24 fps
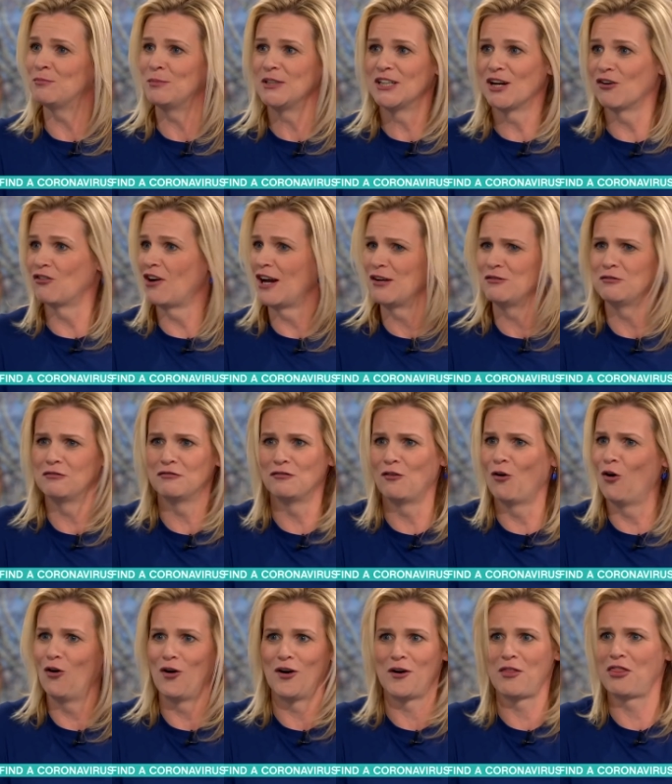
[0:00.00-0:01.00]
been around
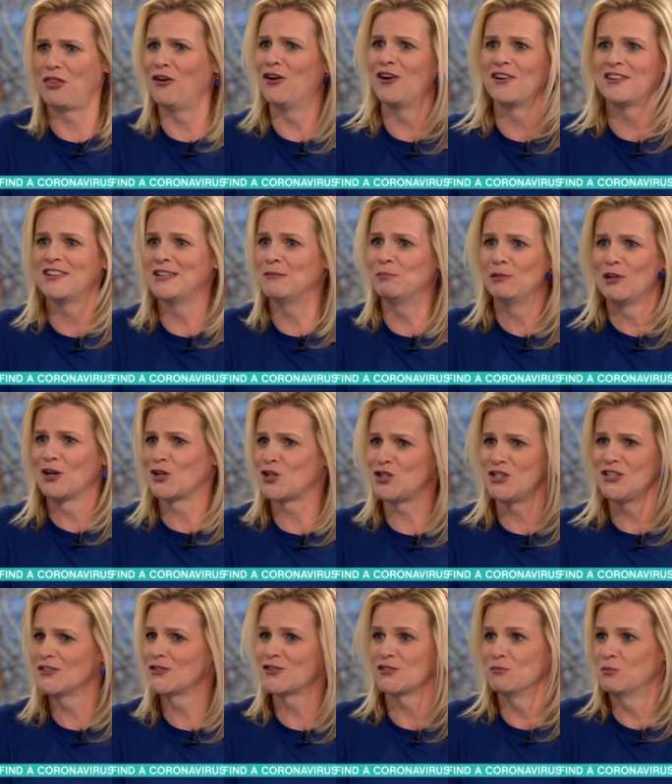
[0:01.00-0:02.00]
for 30 plus
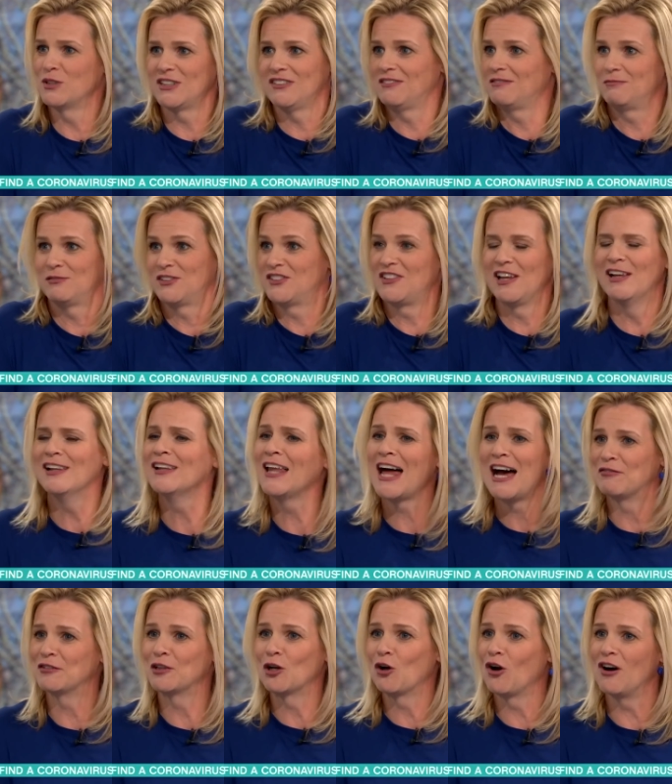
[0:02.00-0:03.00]
years, and we still
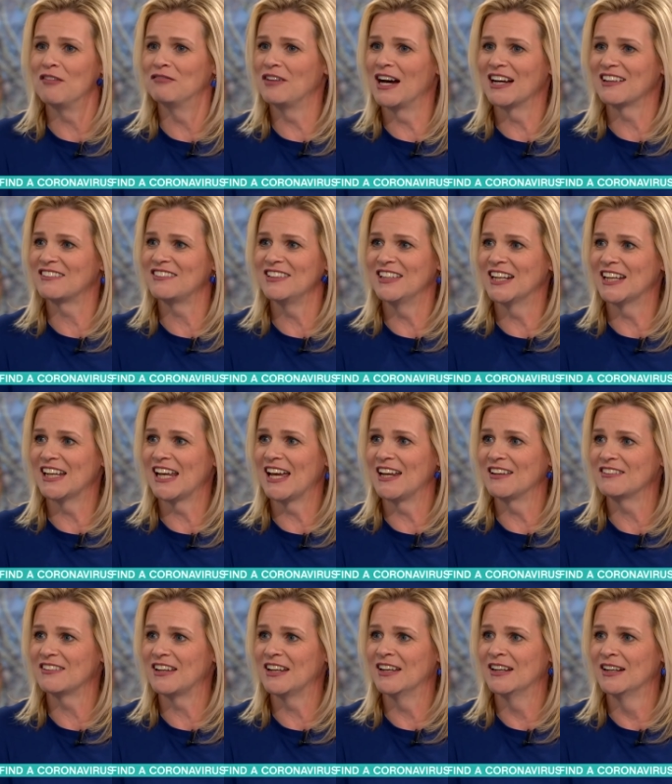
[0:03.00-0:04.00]
haven't got a vaccine
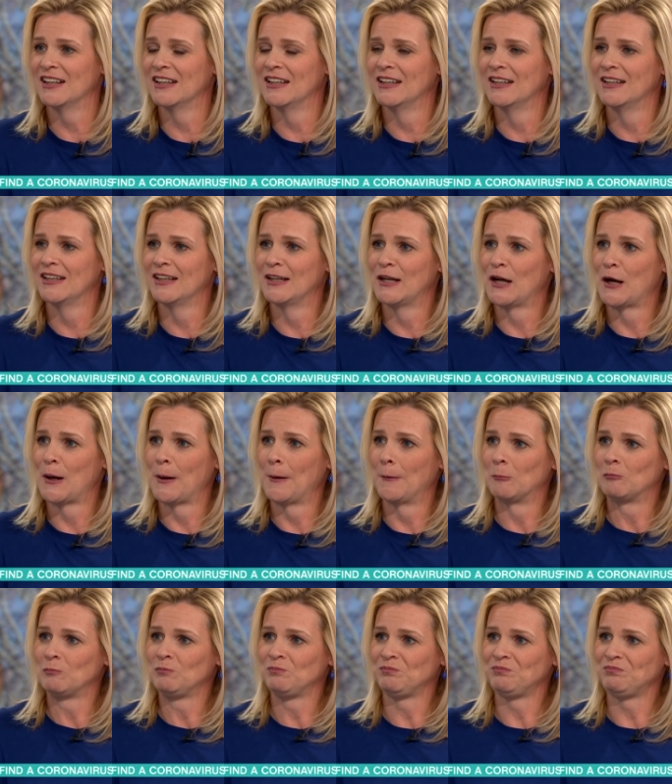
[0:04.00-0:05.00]
against and it. And so, because
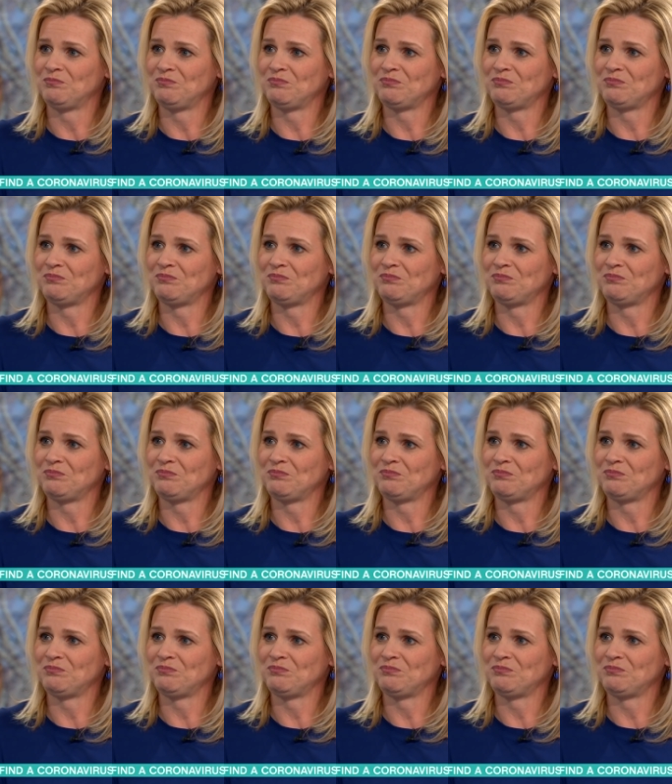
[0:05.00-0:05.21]
this sort of